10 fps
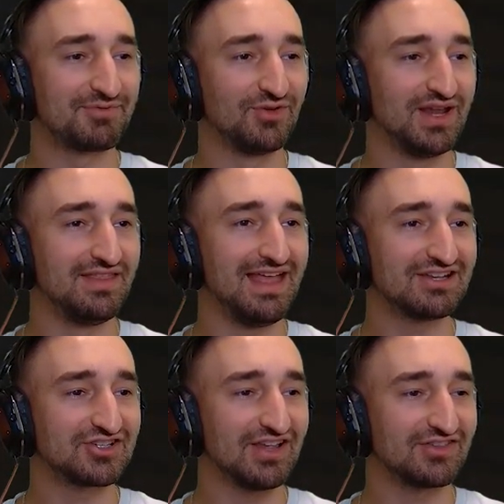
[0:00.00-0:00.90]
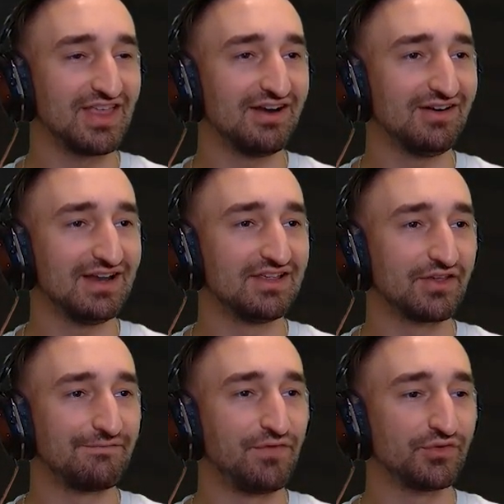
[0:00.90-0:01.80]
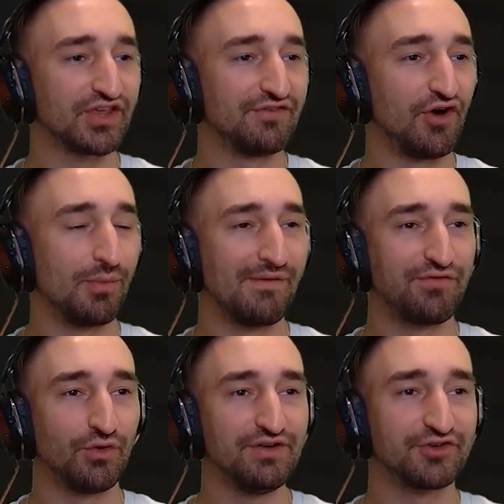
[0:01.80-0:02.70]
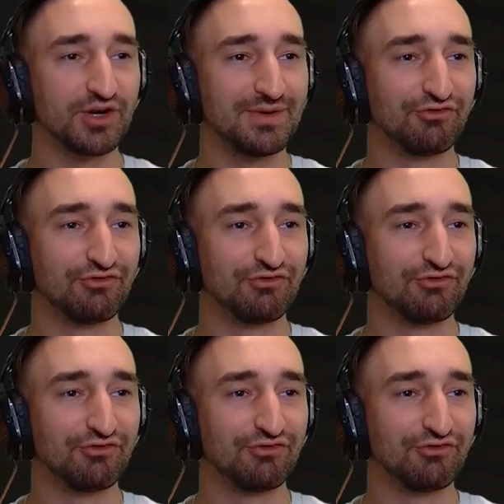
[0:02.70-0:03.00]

So in that chest there is a full set of armor for you if you're going to be